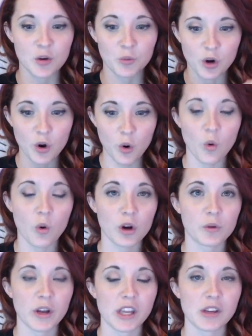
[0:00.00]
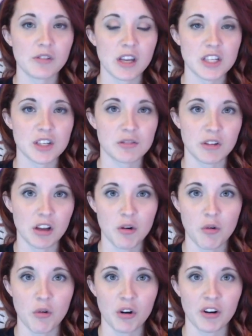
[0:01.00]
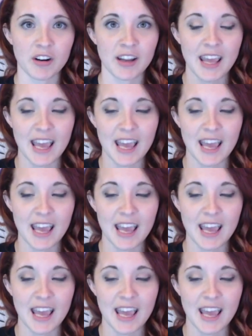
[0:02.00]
record what you need to record